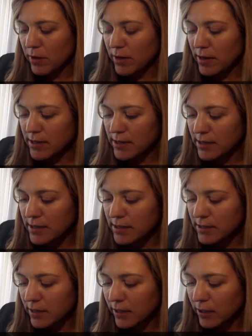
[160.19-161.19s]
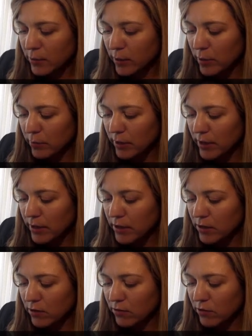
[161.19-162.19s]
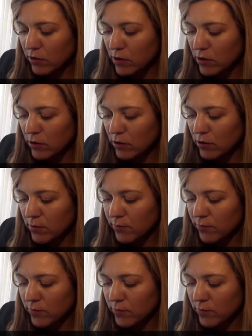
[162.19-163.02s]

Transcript: analyzing the circuit by applying Kirchhoff current law